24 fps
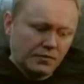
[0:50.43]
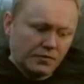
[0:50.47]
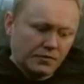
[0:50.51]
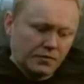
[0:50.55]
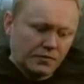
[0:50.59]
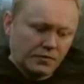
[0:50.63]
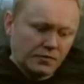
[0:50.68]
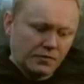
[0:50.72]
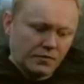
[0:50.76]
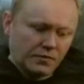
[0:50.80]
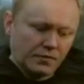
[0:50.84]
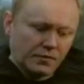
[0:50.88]

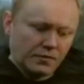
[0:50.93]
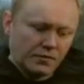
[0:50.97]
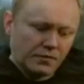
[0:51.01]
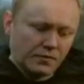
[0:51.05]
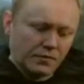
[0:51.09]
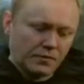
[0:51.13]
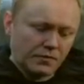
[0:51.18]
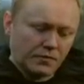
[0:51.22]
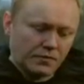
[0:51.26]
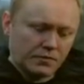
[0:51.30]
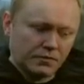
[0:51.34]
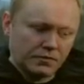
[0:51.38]

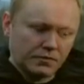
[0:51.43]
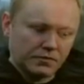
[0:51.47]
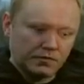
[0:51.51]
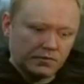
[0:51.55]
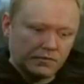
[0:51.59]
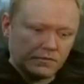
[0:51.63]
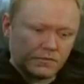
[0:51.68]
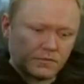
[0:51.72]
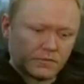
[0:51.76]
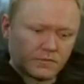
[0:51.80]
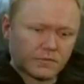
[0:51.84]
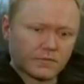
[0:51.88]

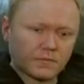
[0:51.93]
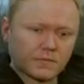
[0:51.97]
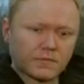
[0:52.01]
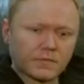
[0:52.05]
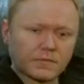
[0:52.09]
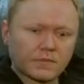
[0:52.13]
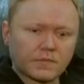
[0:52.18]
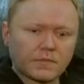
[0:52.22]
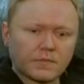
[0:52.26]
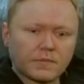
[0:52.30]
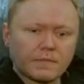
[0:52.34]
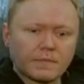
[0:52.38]

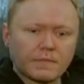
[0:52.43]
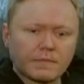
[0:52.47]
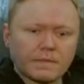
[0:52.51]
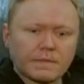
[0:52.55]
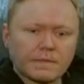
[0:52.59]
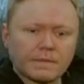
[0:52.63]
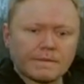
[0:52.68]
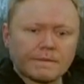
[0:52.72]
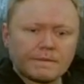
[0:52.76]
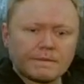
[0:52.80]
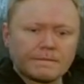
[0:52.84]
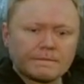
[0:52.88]

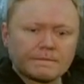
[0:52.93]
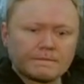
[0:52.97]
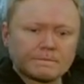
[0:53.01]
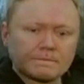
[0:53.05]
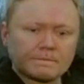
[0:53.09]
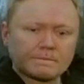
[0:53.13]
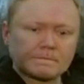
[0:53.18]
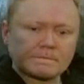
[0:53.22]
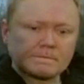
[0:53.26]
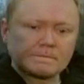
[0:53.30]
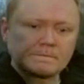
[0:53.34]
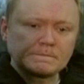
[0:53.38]

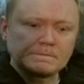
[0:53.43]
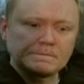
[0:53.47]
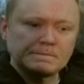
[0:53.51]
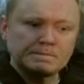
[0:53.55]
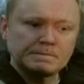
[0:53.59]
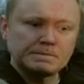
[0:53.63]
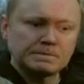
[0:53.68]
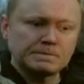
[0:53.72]
(not speaking)